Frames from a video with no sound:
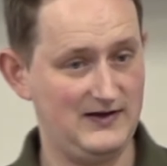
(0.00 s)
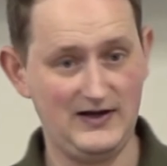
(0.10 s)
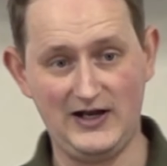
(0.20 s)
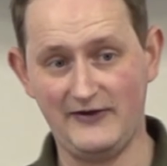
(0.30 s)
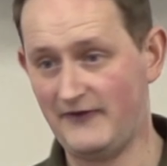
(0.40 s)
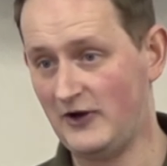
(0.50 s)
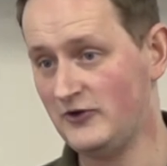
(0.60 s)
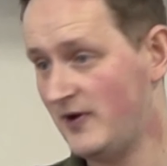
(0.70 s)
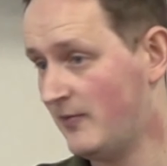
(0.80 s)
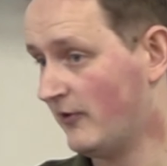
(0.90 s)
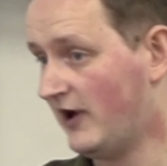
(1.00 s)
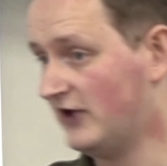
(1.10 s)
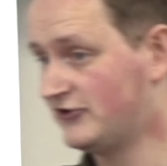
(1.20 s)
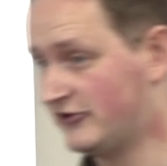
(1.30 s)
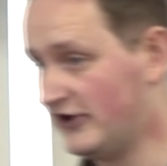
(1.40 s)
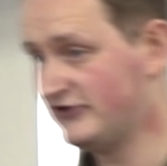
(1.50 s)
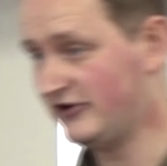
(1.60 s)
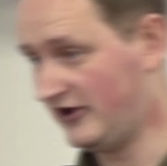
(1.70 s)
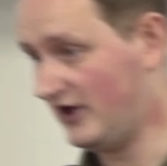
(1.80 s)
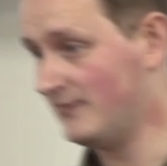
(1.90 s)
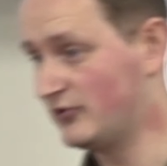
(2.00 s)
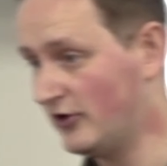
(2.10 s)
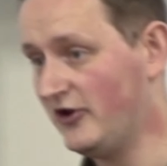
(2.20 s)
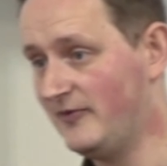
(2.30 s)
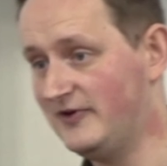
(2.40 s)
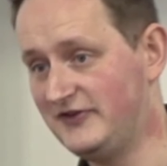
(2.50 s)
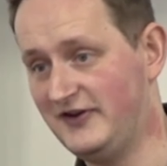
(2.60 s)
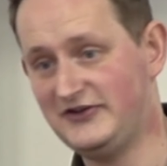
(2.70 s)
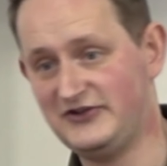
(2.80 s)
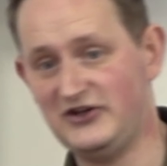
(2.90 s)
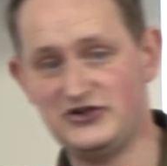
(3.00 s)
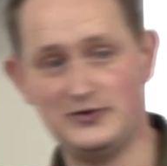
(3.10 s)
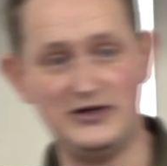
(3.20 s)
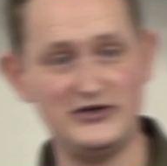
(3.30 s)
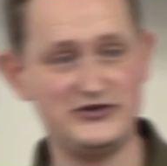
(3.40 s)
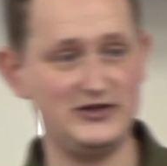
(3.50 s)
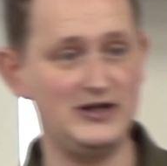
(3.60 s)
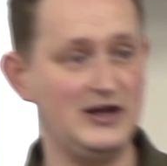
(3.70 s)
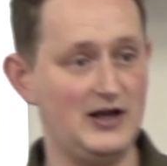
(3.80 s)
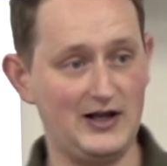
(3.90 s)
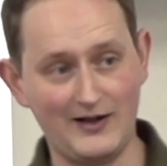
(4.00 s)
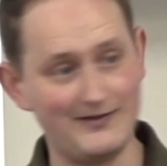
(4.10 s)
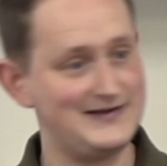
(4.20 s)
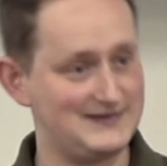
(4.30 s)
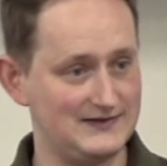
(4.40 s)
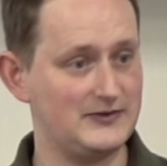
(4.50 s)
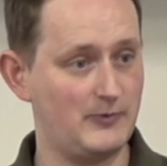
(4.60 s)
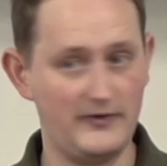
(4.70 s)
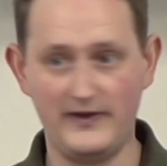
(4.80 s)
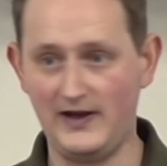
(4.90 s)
And I found people that I trusted and I brought them into the situation and I listened to what they